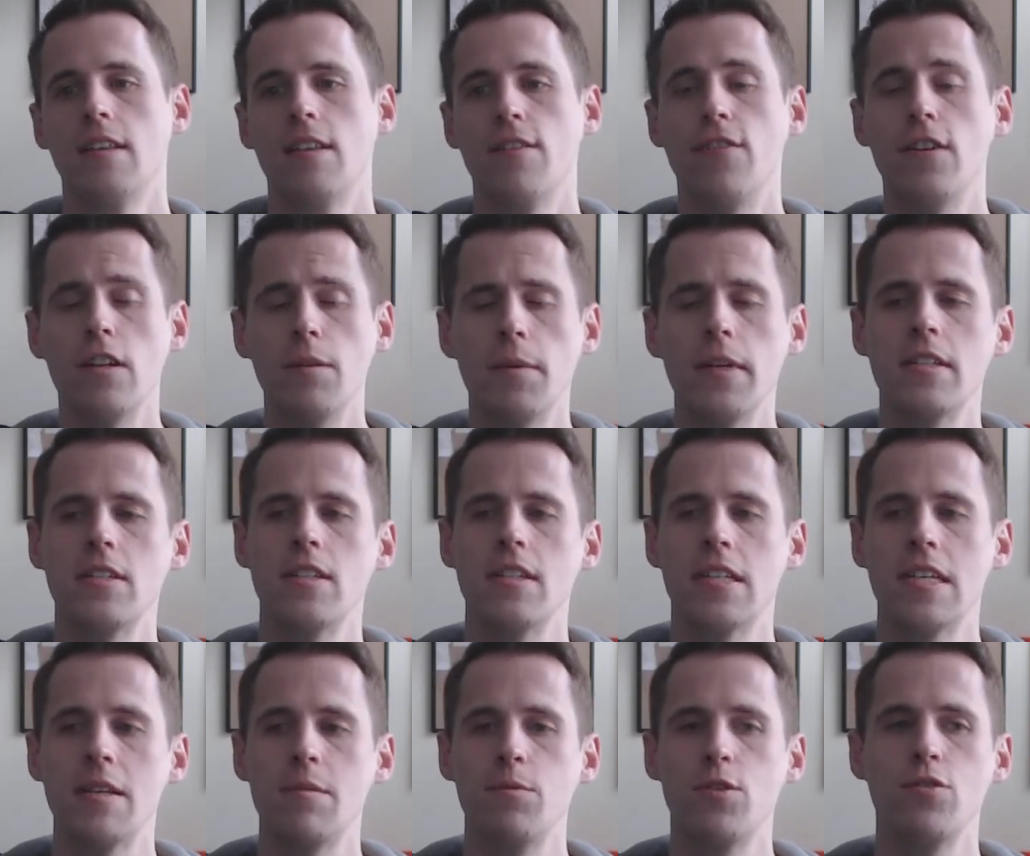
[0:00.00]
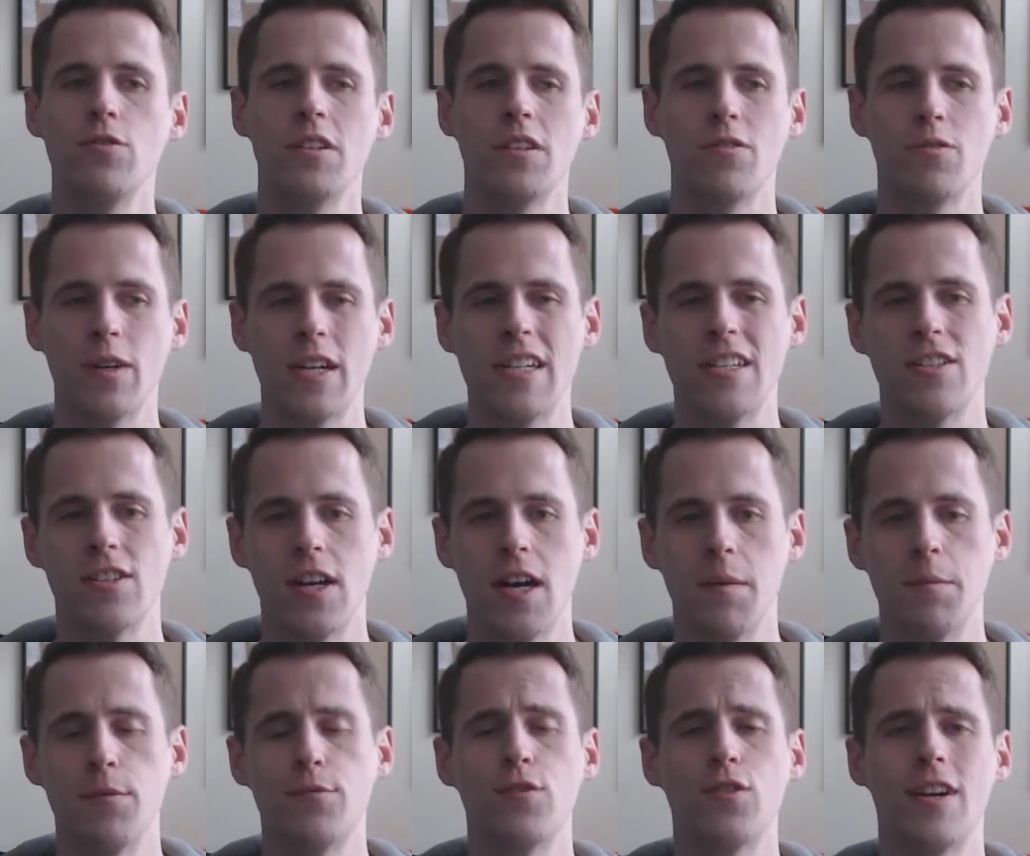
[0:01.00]
The Funimation team do a great
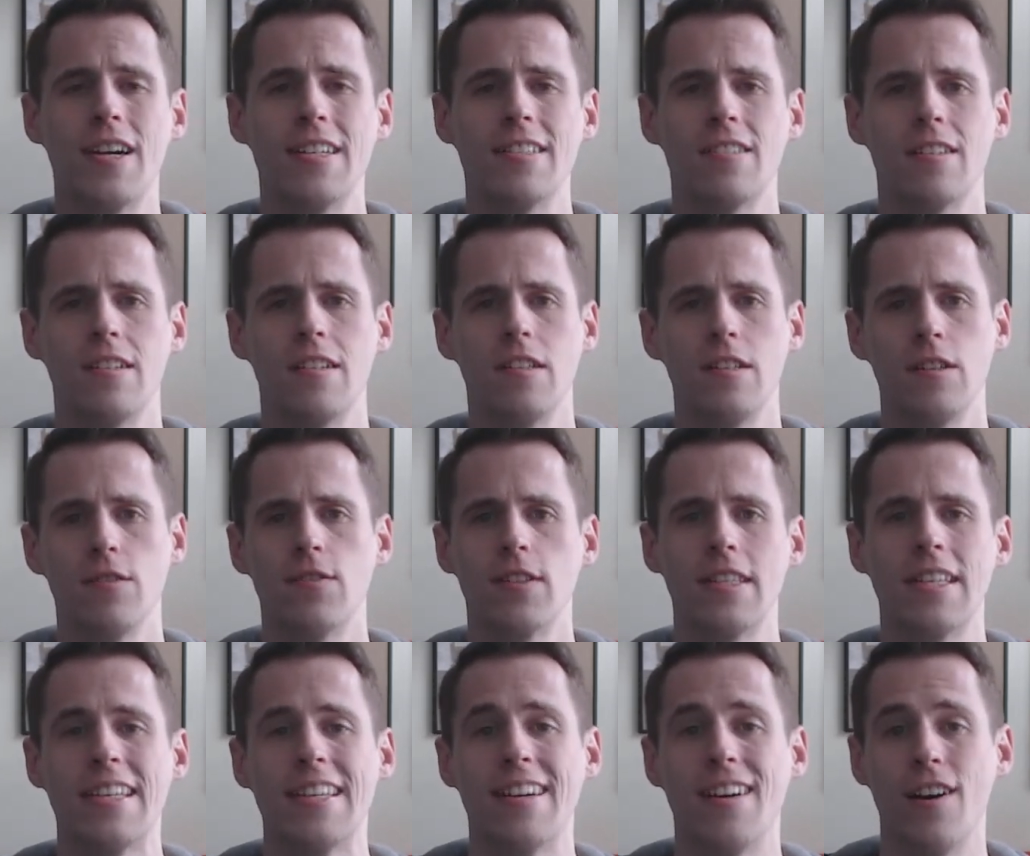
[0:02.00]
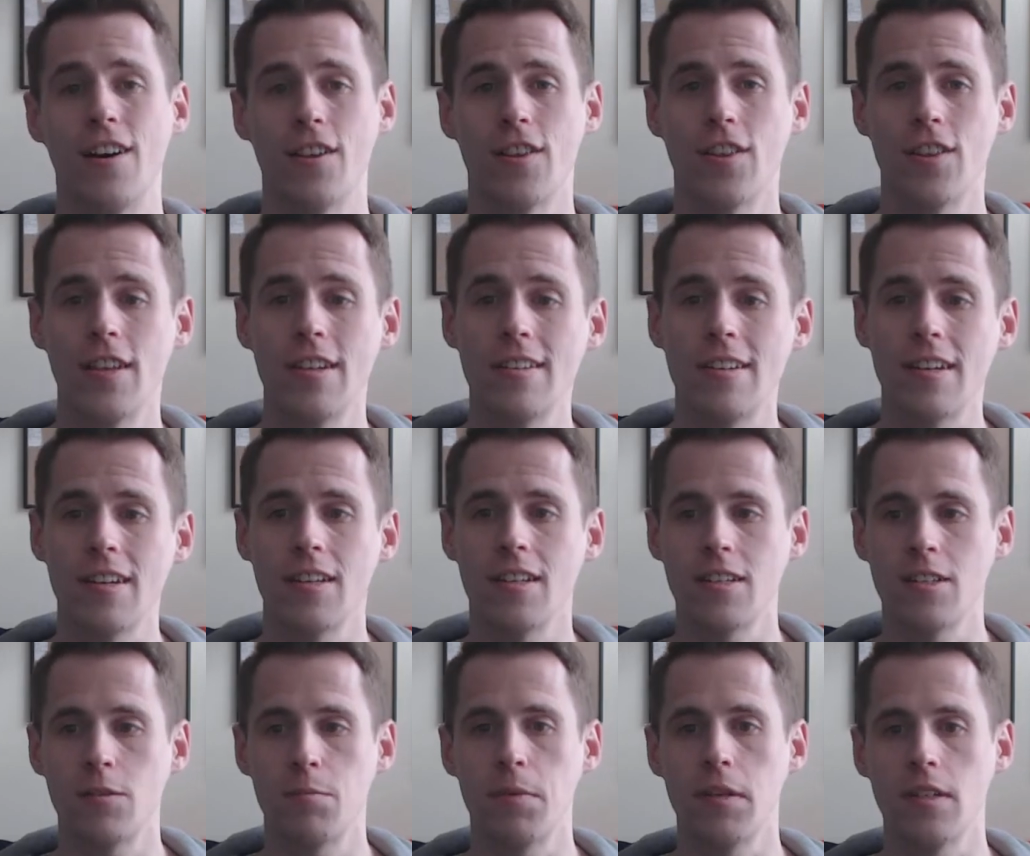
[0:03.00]
job of trying to deliver the authentic
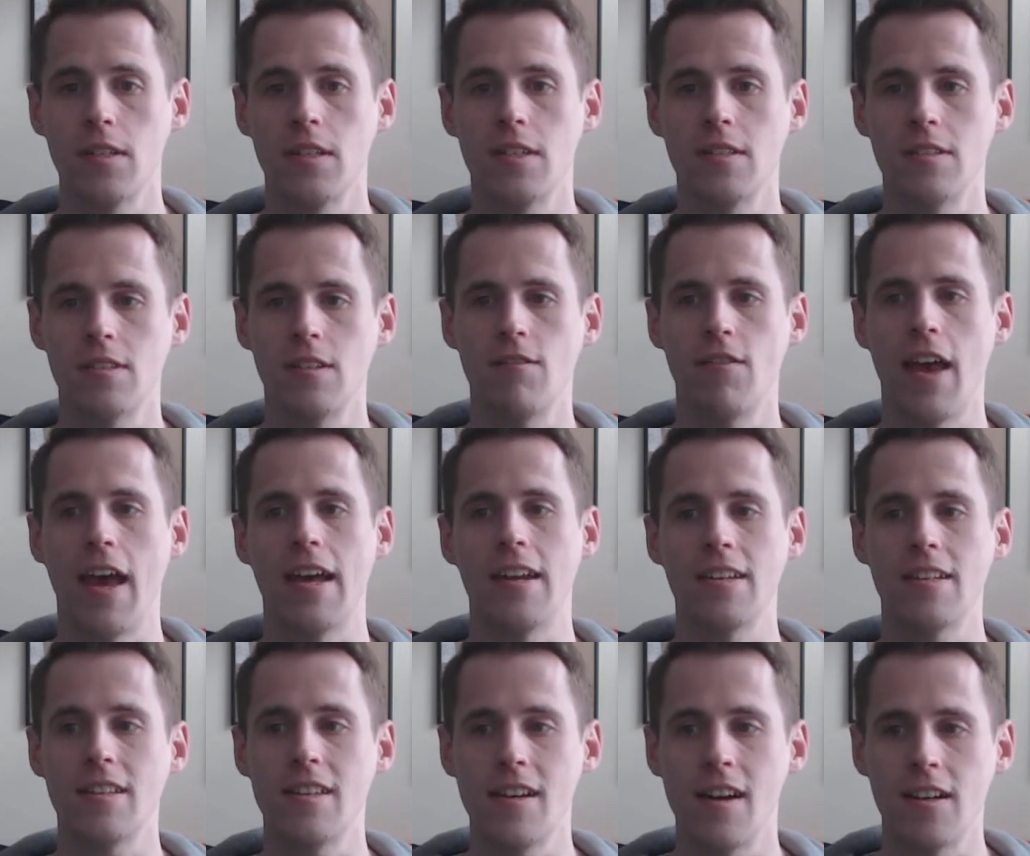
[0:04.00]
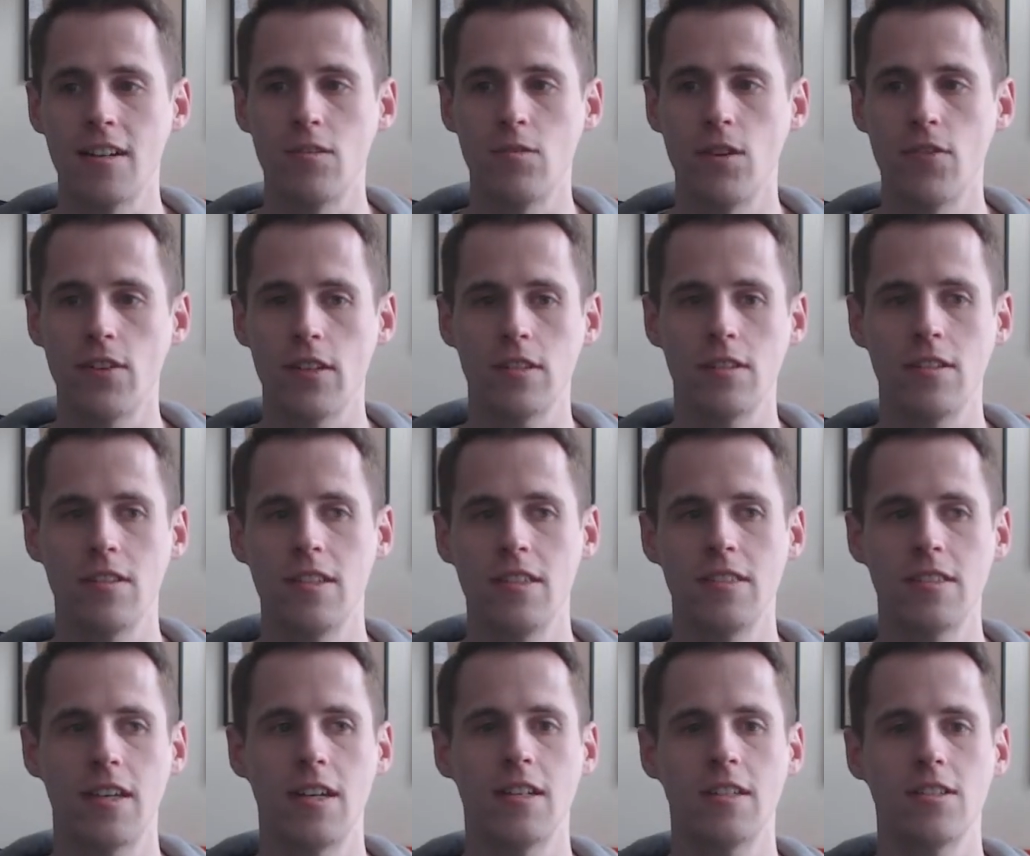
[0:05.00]
experience of adding the honorifics to
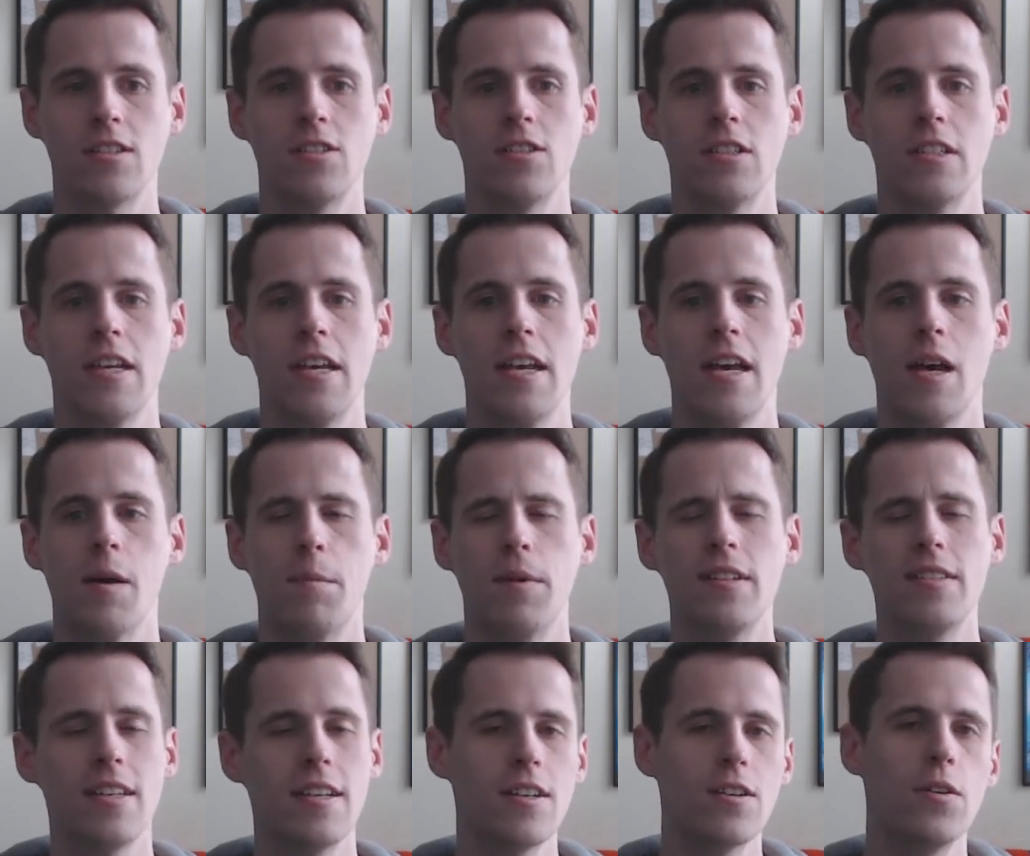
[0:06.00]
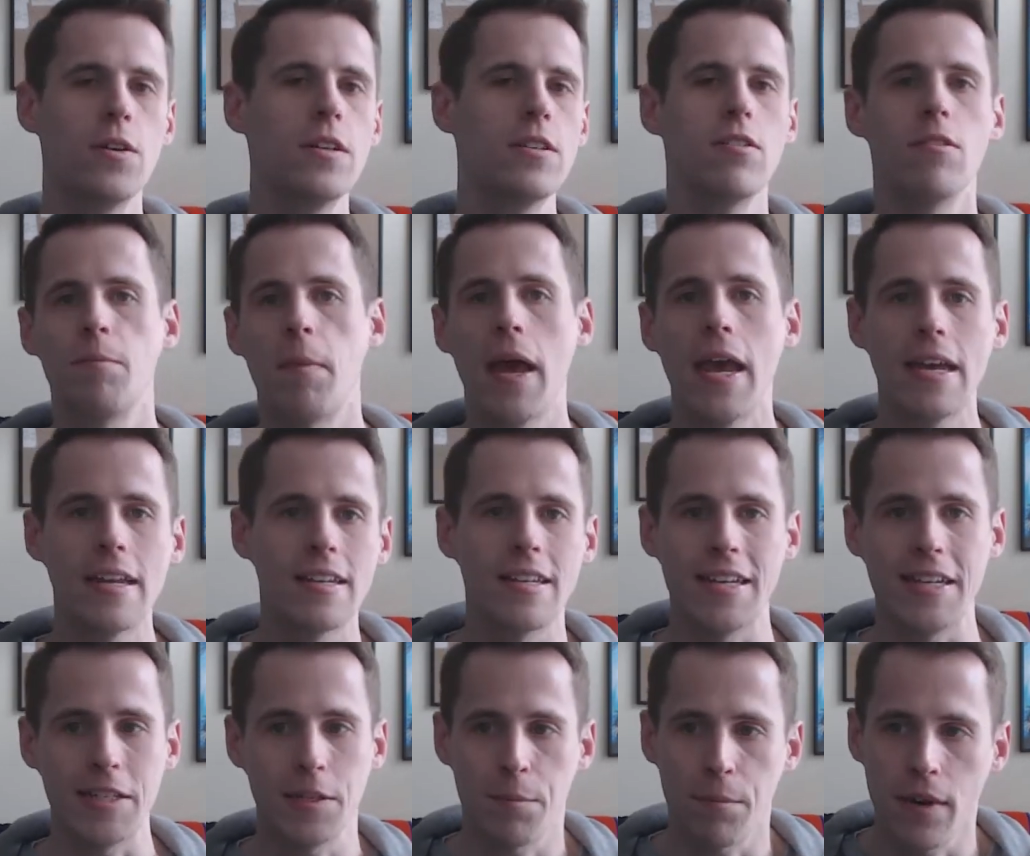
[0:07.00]
these characters, but it's like going to
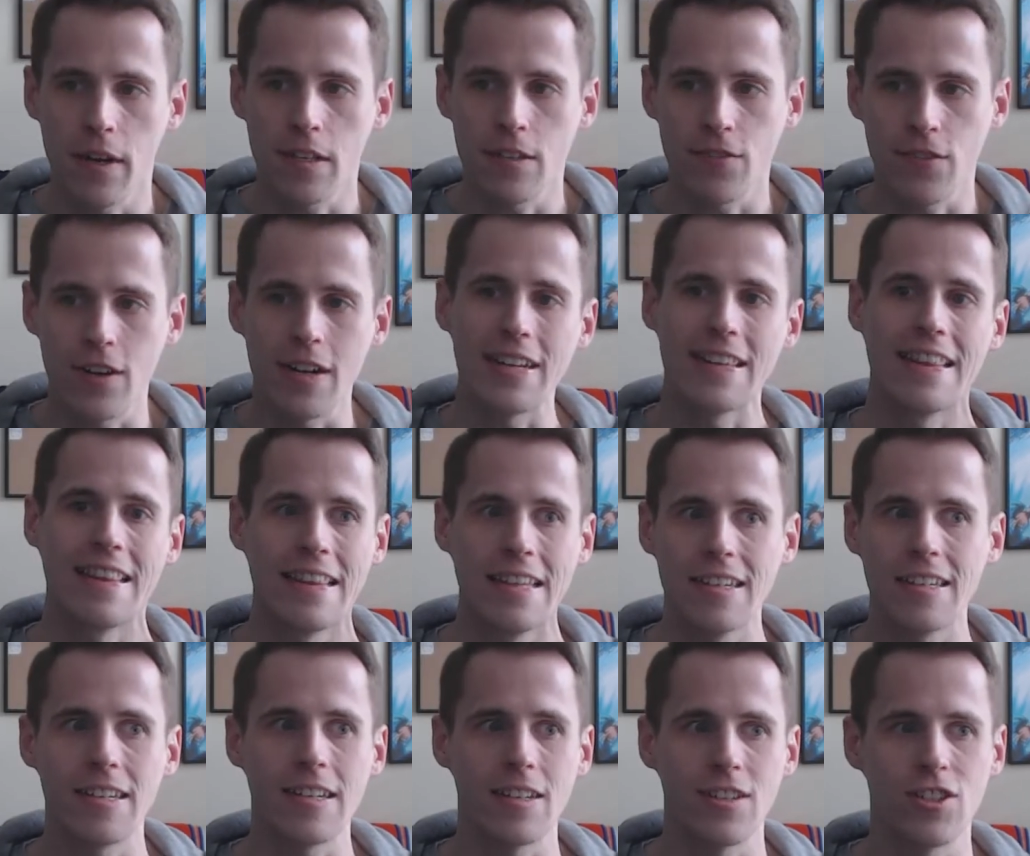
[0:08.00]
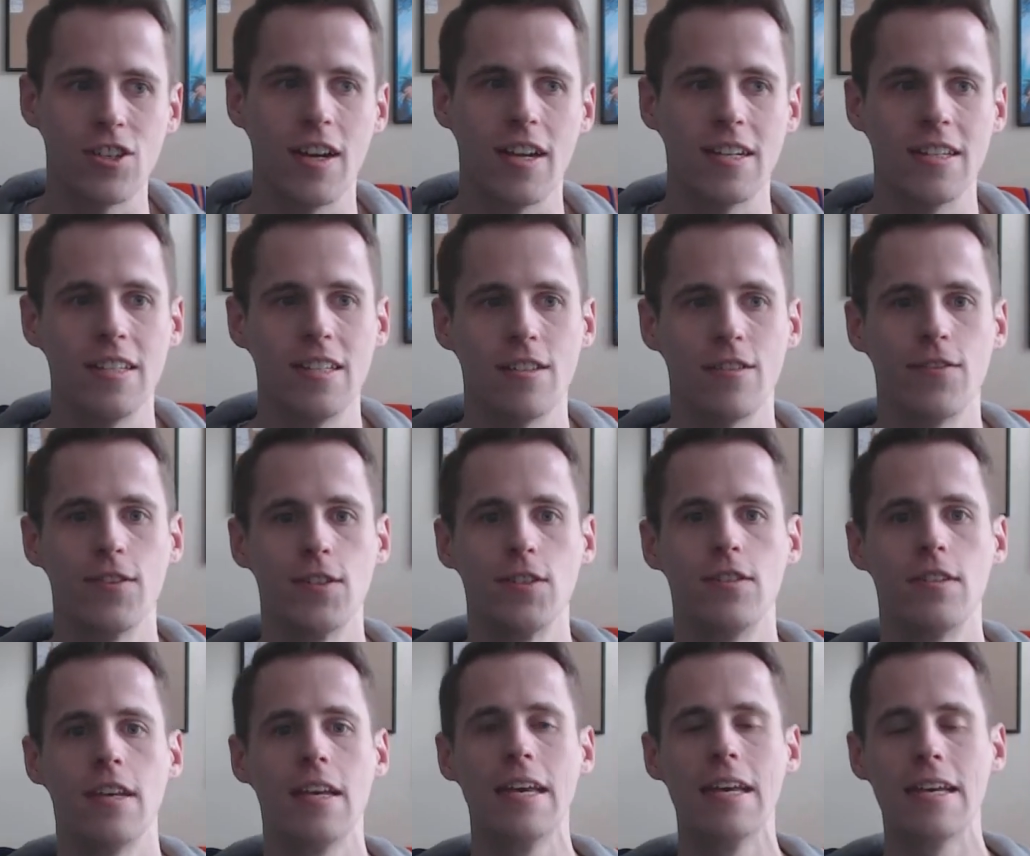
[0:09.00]
Panda Express for authentic Chinese
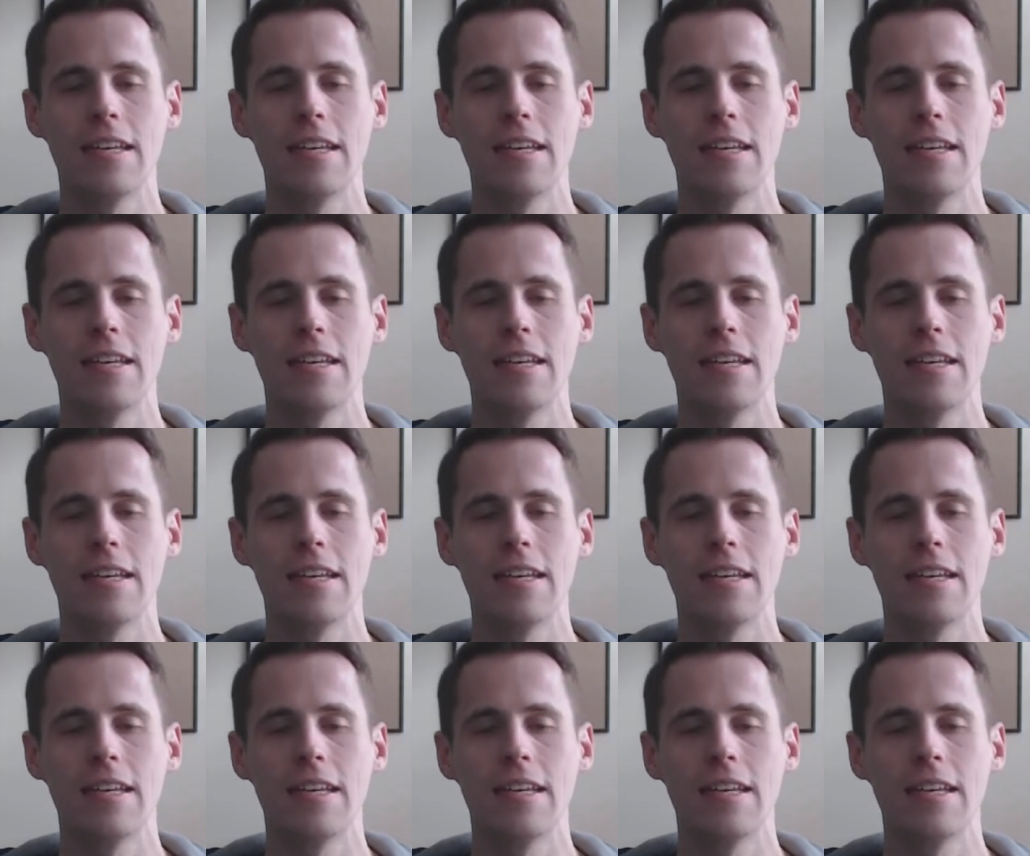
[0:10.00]
food.